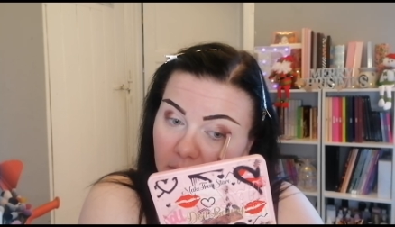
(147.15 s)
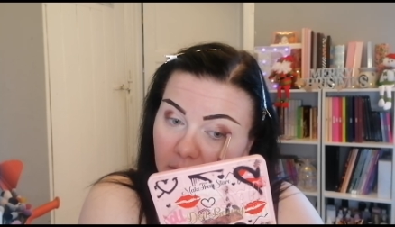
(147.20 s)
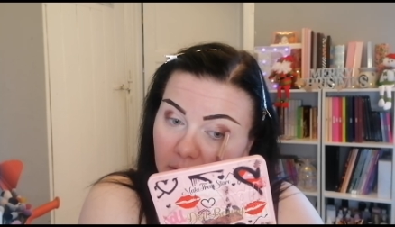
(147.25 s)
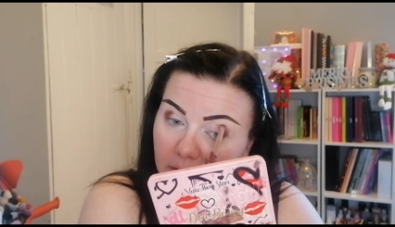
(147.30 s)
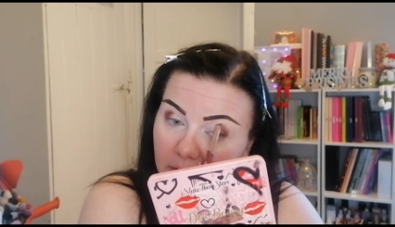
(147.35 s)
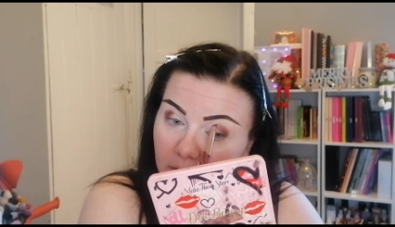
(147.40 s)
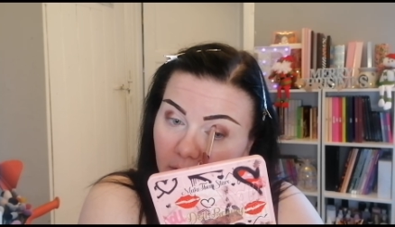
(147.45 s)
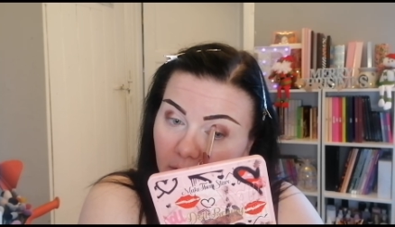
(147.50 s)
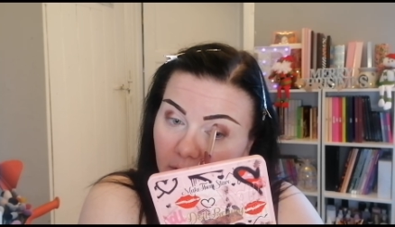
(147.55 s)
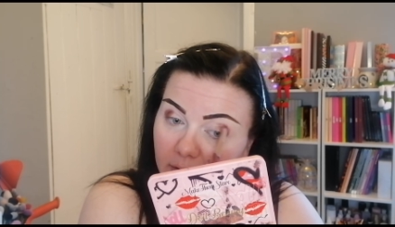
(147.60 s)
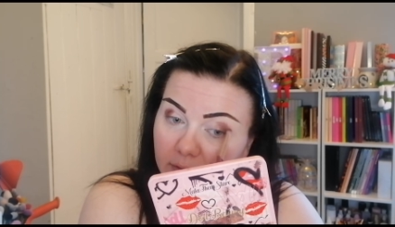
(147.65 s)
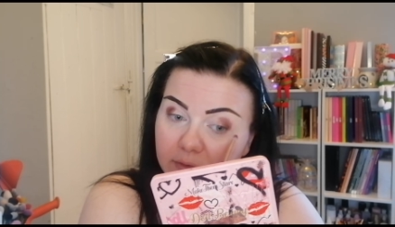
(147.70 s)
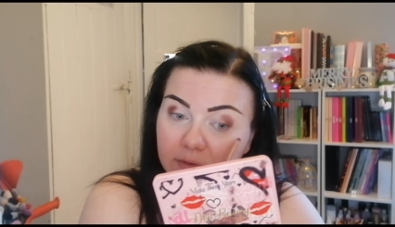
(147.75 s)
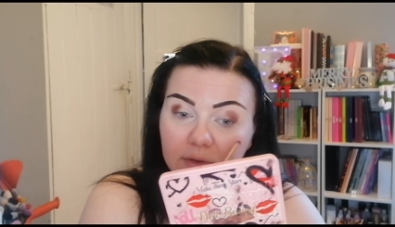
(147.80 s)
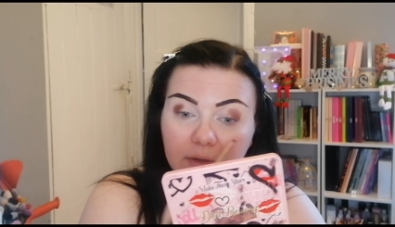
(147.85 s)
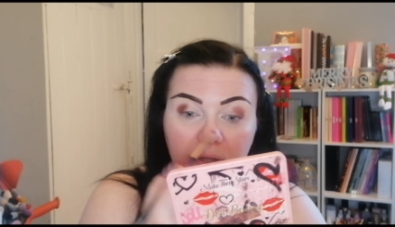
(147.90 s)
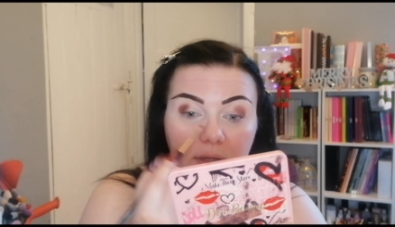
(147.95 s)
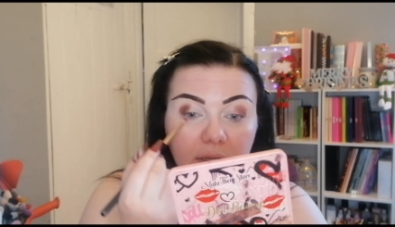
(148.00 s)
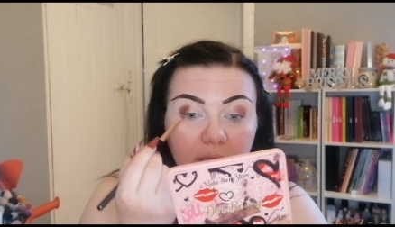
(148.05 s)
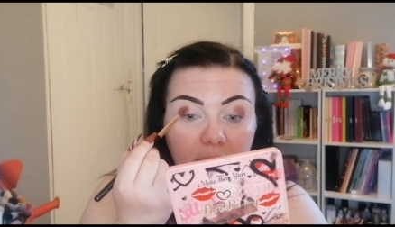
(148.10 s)
I got
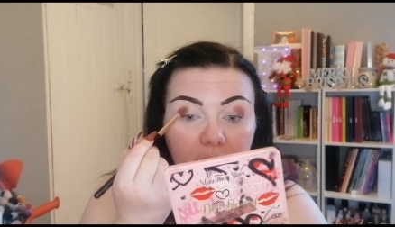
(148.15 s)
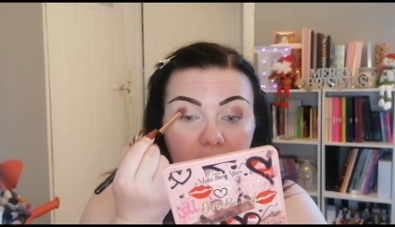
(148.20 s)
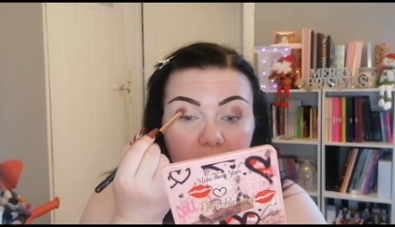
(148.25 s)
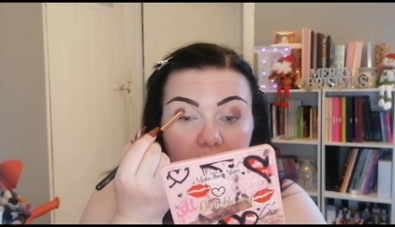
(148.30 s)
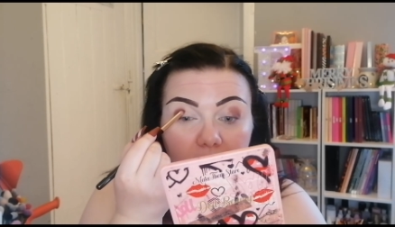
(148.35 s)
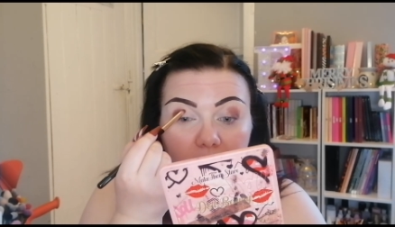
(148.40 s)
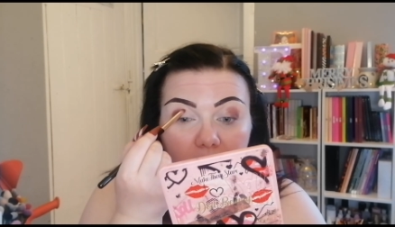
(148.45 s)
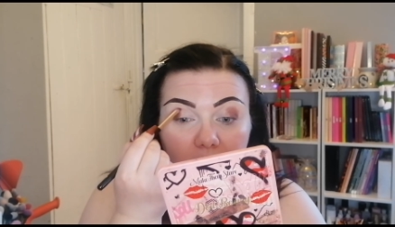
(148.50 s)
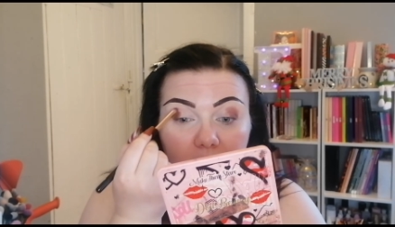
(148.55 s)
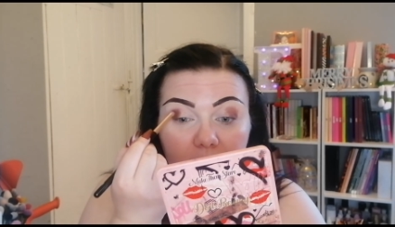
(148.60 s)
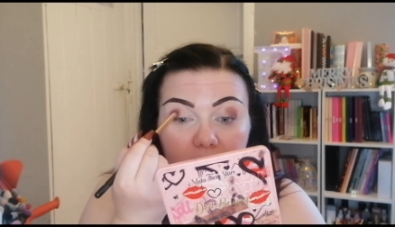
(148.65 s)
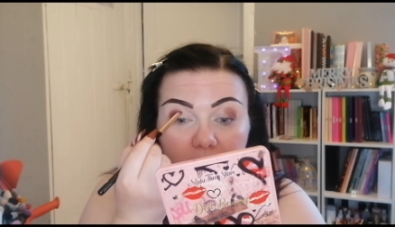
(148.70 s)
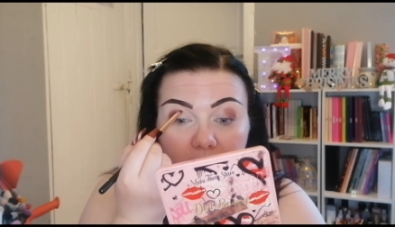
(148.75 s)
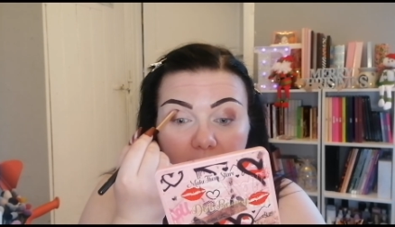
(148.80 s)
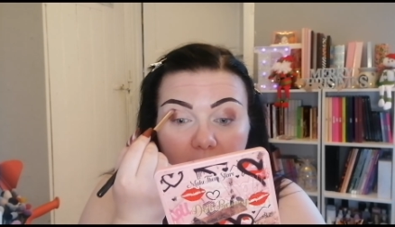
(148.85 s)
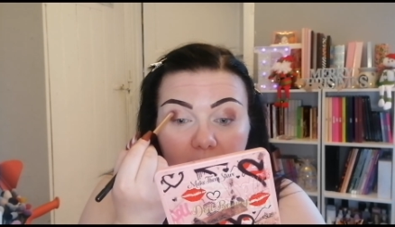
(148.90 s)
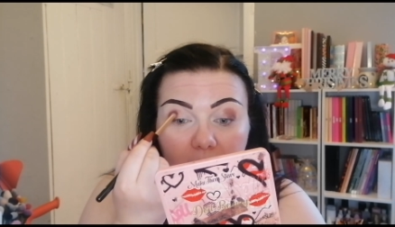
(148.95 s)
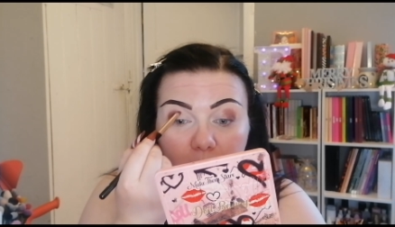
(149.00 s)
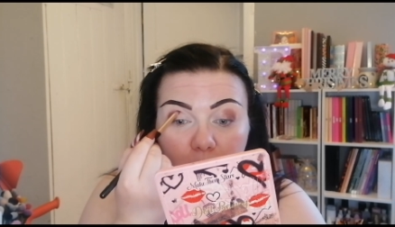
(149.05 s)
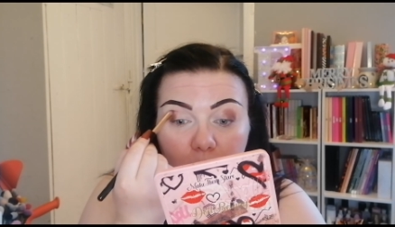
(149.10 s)
the
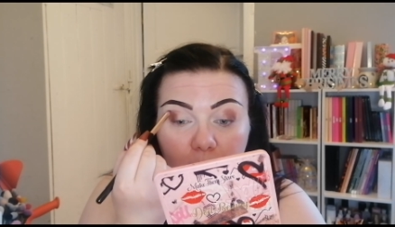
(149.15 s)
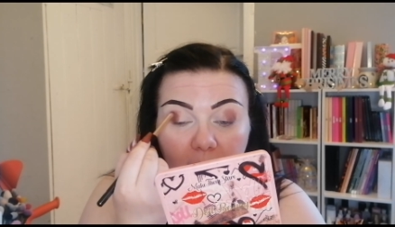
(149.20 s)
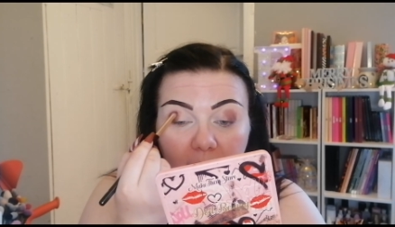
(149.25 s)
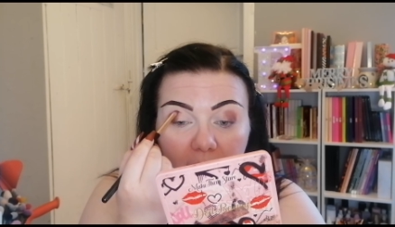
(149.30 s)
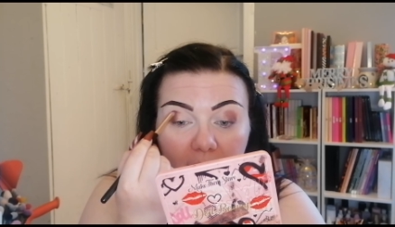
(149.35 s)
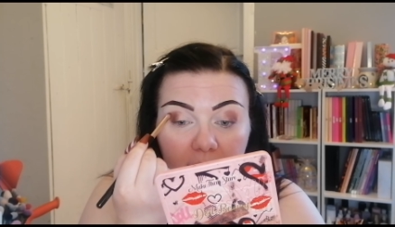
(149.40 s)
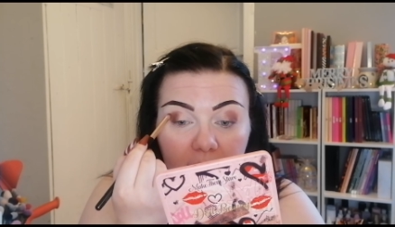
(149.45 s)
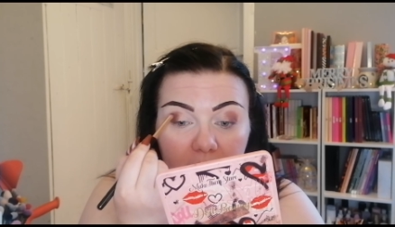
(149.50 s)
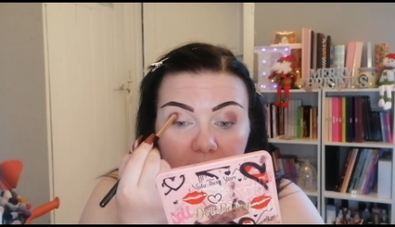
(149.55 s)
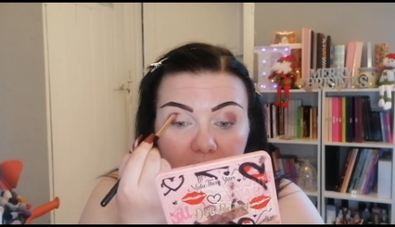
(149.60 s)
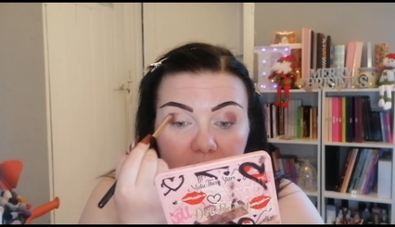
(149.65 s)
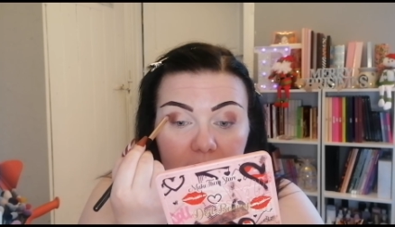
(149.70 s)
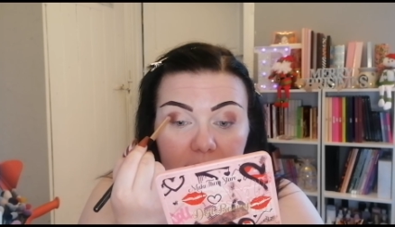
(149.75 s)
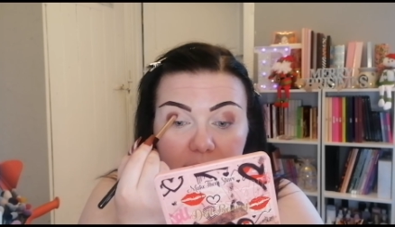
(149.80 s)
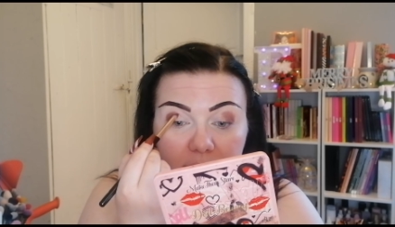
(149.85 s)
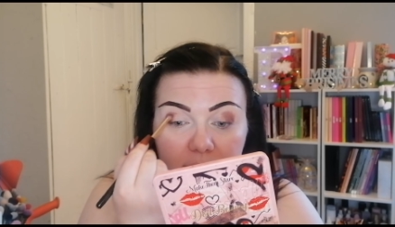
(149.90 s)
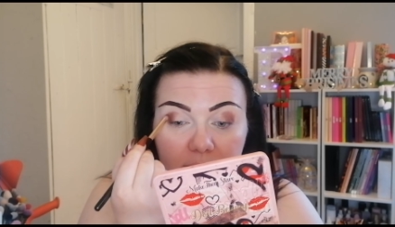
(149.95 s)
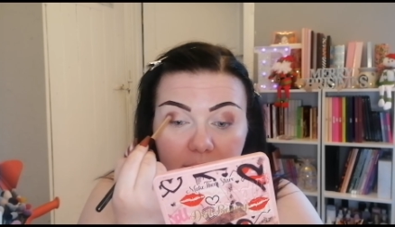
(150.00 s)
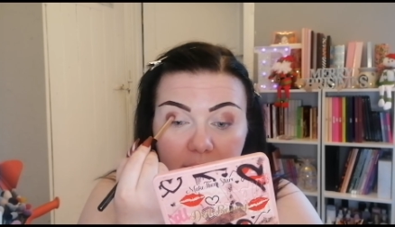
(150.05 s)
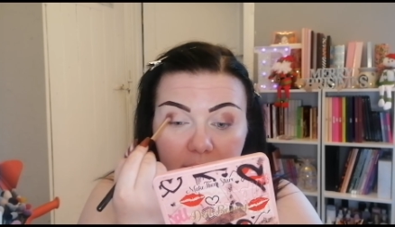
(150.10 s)
Animal
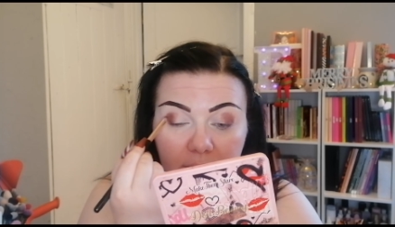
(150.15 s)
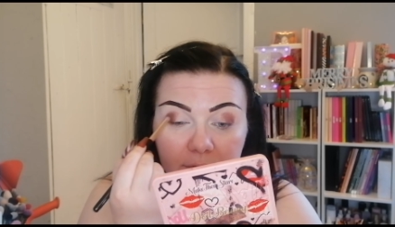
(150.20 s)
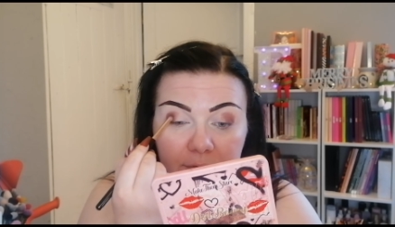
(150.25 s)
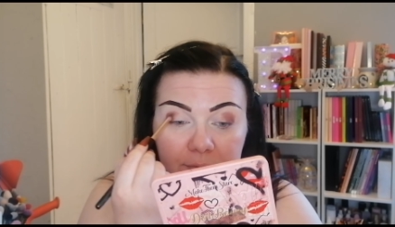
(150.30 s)
palettes.